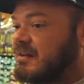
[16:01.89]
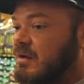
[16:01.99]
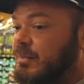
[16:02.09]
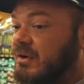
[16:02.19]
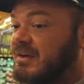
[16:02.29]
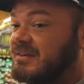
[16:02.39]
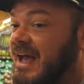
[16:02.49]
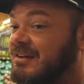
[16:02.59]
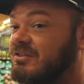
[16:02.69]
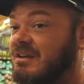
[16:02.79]
gonna put us
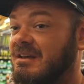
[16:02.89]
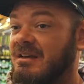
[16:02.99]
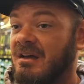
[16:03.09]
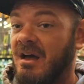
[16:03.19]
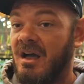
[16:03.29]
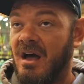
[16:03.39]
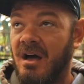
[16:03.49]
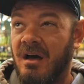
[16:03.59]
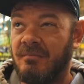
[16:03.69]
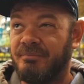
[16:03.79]
actually
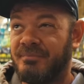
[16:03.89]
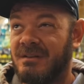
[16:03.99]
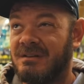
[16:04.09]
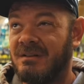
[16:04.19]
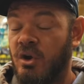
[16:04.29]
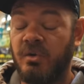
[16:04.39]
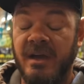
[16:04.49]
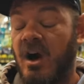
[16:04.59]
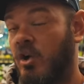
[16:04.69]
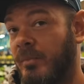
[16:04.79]
literally
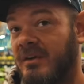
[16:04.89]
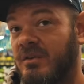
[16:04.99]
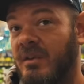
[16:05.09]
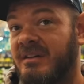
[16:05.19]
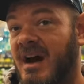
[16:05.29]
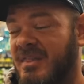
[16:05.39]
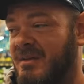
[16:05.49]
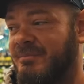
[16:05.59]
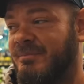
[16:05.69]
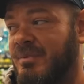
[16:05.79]
a hundred bucks on the dot. I
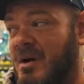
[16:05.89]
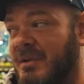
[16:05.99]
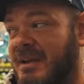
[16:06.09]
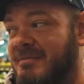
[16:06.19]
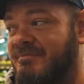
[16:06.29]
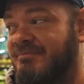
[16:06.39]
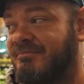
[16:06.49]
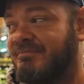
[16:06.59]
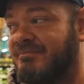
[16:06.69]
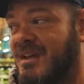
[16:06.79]
think probably
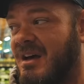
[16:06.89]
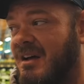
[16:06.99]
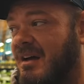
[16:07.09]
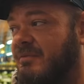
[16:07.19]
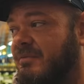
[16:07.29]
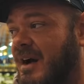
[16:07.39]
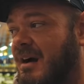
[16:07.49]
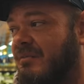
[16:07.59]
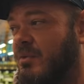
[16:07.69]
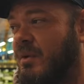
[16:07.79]

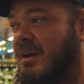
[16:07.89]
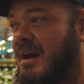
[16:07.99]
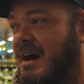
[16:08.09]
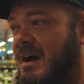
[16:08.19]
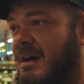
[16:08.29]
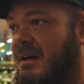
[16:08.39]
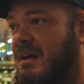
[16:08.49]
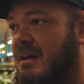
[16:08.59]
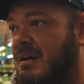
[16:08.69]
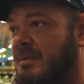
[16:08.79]
one forty-nine.
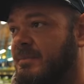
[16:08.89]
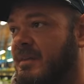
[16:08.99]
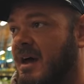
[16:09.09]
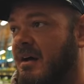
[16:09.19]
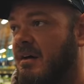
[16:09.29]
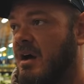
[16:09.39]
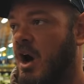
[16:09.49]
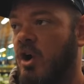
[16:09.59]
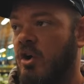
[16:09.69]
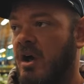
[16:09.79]
Yeah, a
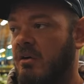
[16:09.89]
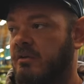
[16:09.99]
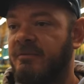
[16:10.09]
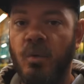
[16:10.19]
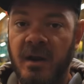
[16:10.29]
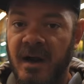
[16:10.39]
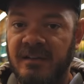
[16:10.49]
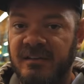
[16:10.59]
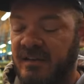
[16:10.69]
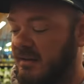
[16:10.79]
hundred dollars and
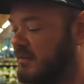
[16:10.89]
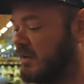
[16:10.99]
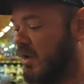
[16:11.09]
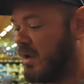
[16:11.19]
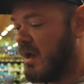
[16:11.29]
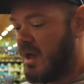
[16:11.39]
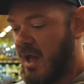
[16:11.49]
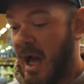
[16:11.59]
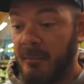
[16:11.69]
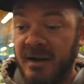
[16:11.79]
forty-nine cents. So
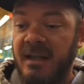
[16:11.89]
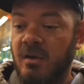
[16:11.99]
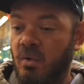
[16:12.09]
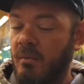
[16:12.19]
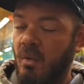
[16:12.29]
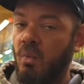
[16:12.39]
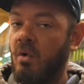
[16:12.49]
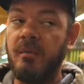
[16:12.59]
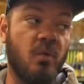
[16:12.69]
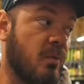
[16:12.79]
I'm gonna get Norm
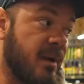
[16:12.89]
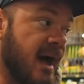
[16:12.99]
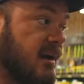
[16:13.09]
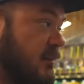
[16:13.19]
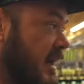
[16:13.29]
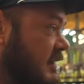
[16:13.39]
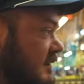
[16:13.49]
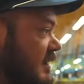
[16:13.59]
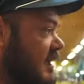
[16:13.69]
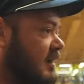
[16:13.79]
one more pack of
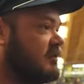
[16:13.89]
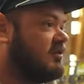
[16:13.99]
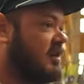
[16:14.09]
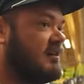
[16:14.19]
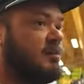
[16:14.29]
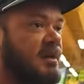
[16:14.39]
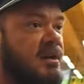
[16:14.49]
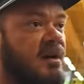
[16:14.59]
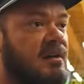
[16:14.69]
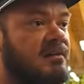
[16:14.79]
baits just
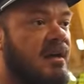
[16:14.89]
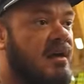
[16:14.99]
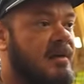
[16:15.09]
because,